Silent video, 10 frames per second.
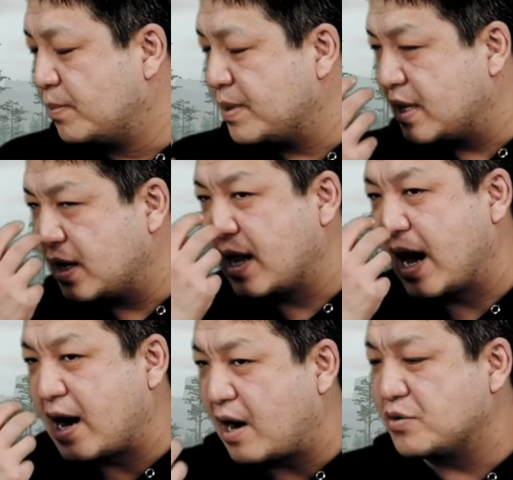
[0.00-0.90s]

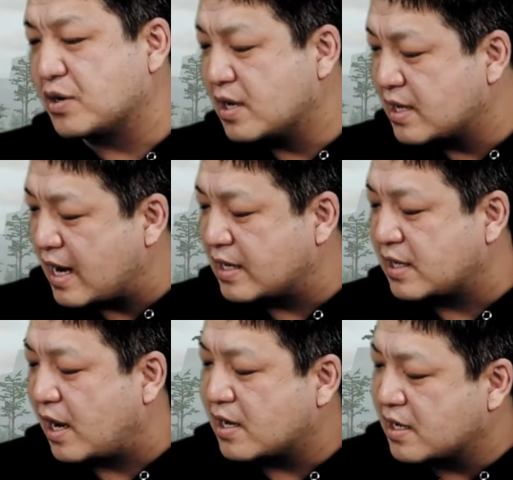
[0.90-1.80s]
However, the face of
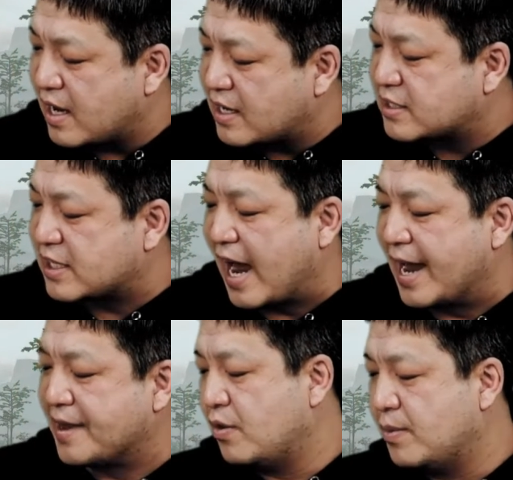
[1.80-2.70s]
Suchomimus
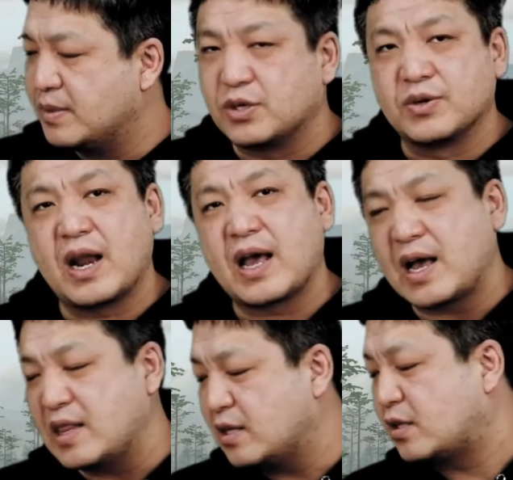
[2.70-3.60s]
appeared narrower and
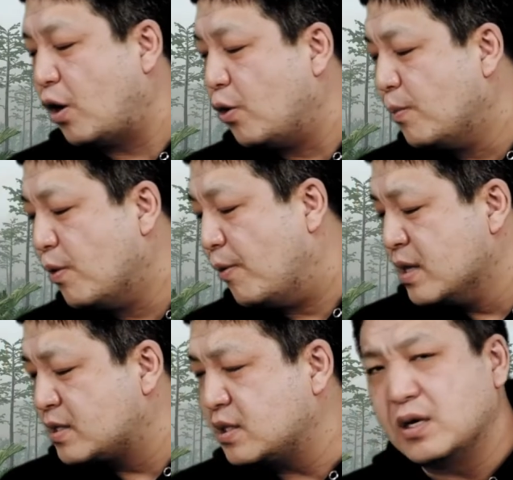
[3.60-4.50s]
longer.
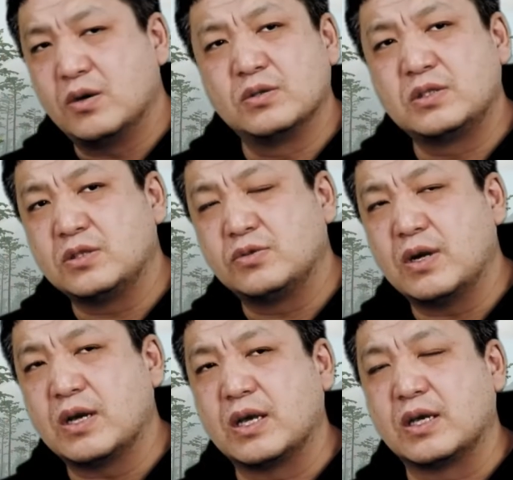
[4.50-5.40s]
First,
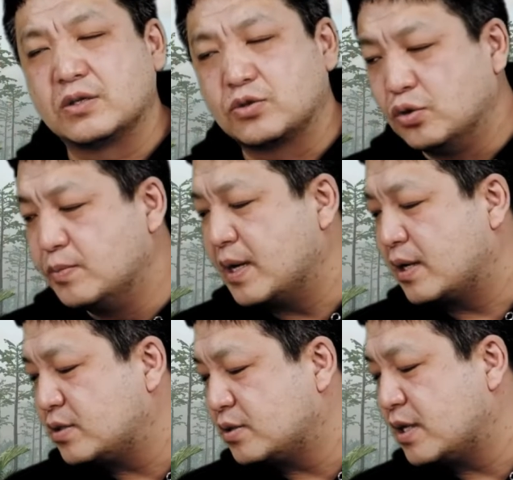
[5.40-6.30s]
let's take a look
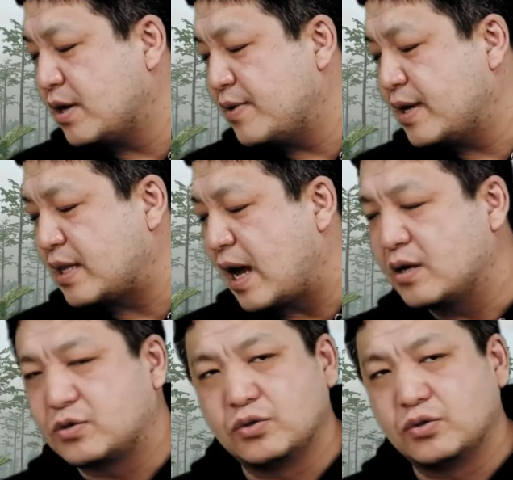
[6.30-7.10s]
at its head.